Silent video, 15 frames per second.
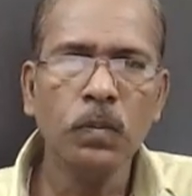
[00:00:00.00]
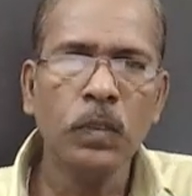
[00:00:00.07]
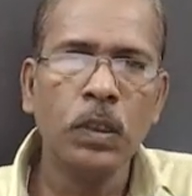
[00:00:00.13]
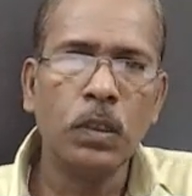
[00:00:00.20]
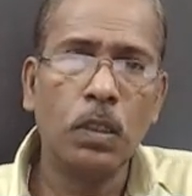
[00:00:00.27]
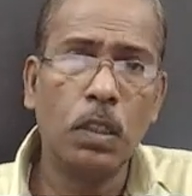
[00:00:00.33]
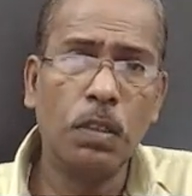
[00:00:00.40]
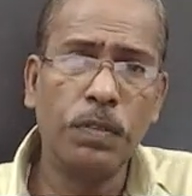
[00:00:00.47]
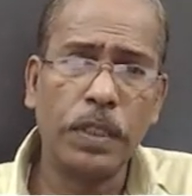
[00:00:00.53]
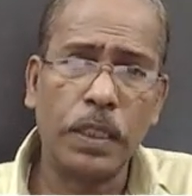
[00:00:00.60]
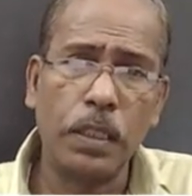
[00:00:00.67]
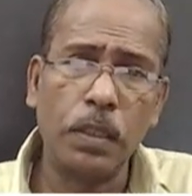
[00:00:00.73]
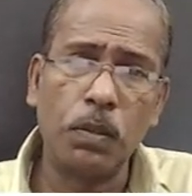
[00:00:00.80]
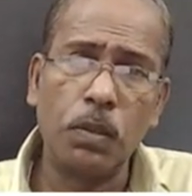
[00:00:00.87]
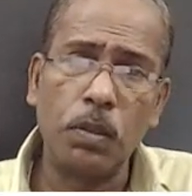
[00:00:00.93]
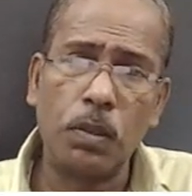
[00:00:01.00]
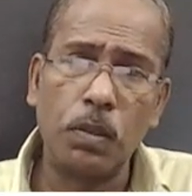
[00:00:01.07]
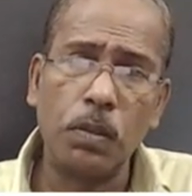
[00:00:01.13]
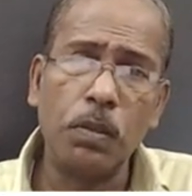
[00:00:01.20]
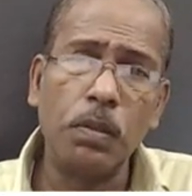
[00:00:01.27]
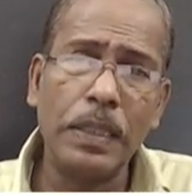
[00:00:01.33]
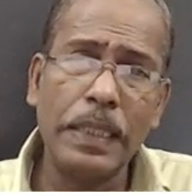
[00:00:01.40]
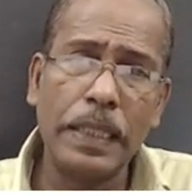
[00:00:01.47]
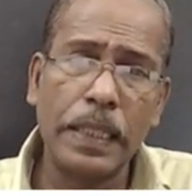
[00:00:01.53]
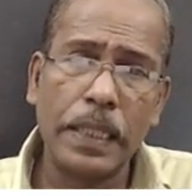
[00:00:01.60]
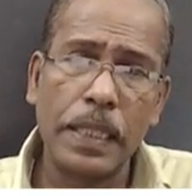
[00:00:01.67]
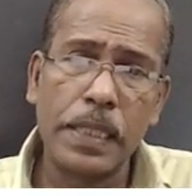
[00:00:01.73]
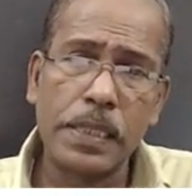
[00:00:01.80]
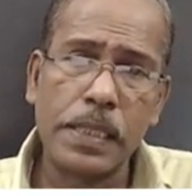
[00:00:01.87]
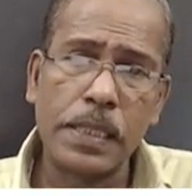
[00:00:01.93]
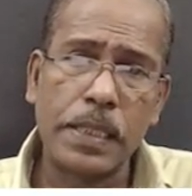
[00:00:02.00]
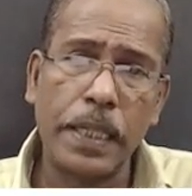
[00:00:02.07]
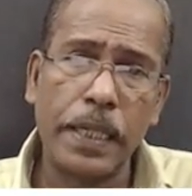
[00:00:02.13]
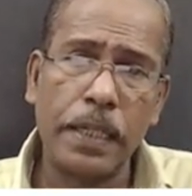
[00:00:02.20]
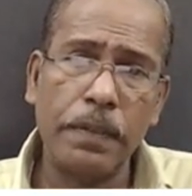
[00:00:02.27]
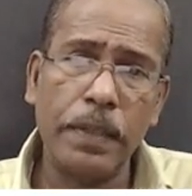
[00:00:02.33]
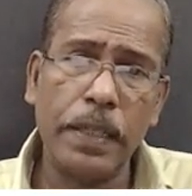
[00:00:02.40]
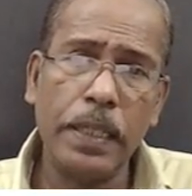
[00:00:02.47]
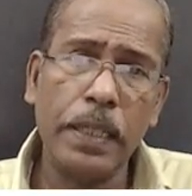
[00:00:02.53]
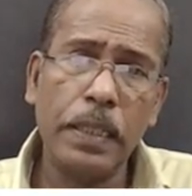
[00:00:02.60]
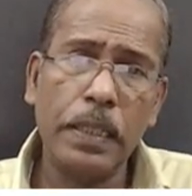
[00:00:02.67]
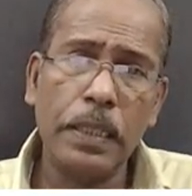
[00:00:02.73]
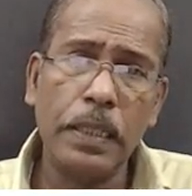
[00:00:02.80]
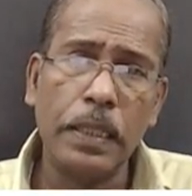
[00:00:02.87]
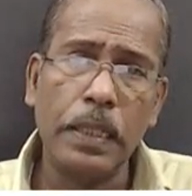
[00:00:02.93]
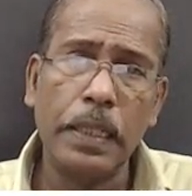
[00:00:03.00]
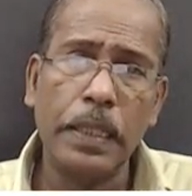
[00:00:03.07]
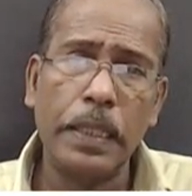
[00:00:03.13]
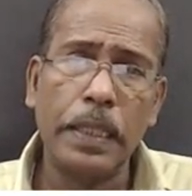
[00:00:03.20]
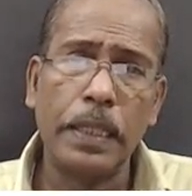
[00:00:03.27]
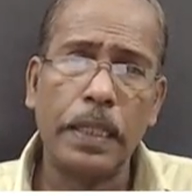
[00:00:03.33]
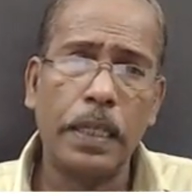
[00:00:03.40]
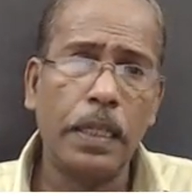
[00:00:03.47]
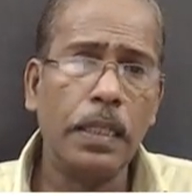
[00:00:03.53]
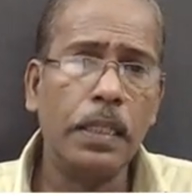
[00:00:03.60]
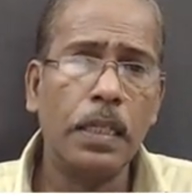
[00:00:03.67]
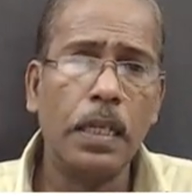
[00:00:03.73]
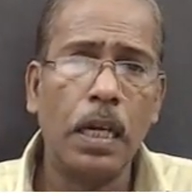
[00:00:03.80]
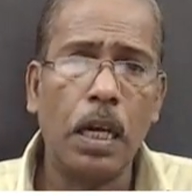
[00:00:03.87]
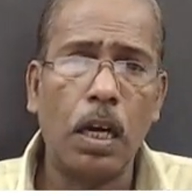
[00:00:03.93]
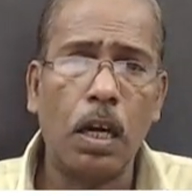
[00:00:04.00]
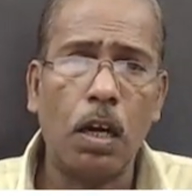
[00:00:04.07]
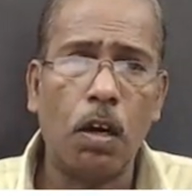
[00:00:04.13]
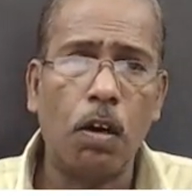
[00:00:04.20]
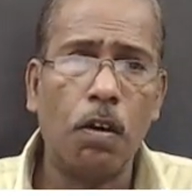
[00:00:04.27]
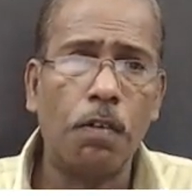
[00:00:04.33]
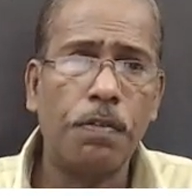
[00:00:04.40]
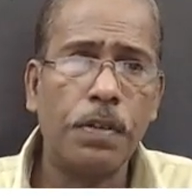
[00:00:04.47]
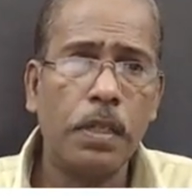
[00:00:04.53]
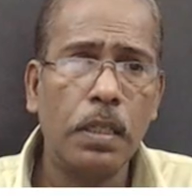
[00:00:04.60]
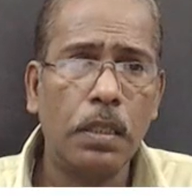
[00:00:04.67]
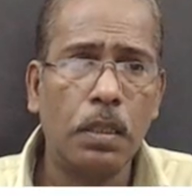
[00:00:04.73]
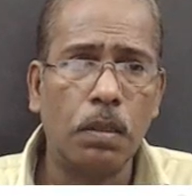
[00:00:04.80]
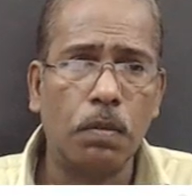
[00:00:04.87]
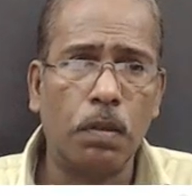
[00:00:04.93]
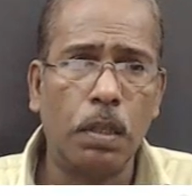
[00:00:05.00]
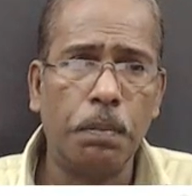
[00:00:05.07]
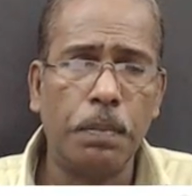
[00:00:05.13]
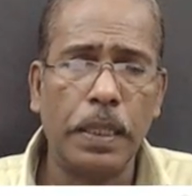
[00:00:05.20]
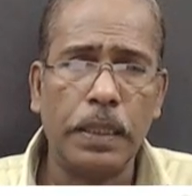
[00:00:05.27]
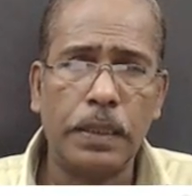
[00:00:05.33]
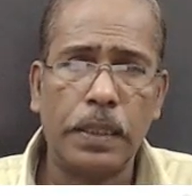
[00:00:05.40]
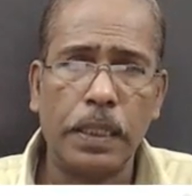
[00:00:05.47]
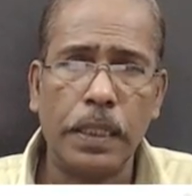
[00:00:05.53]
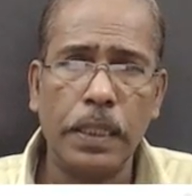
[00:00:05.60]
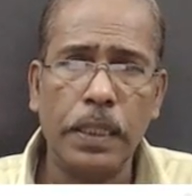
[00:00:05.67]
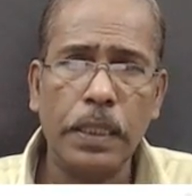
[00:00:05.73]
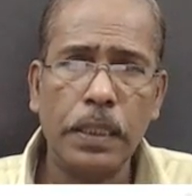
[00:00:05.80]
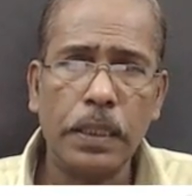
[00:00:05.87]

Now we can go to integration straight away. Integral of 1 by 3,